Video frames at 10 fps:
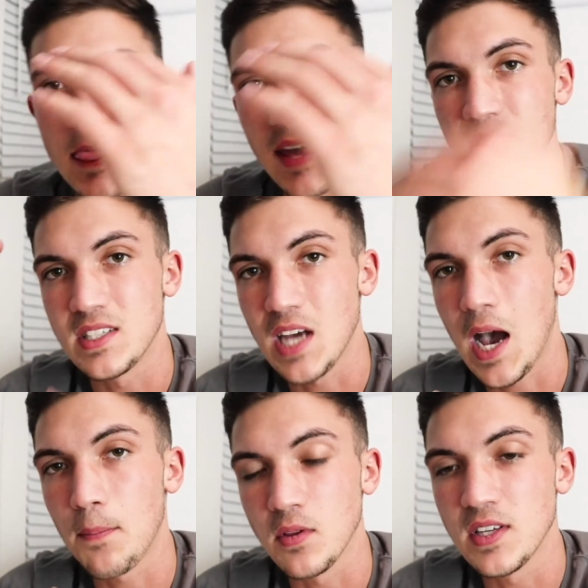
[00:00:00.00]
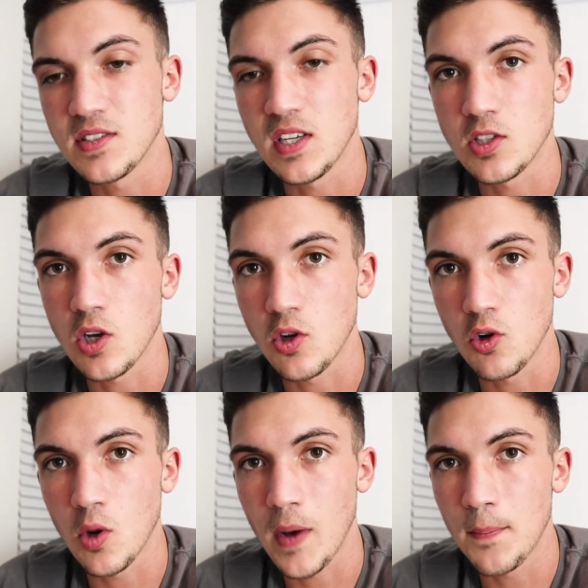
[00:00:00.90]
in the top listings on
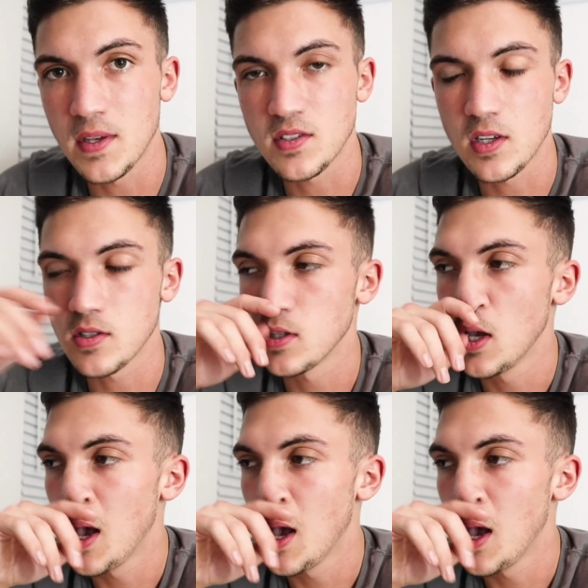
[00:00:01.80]
Google My Business,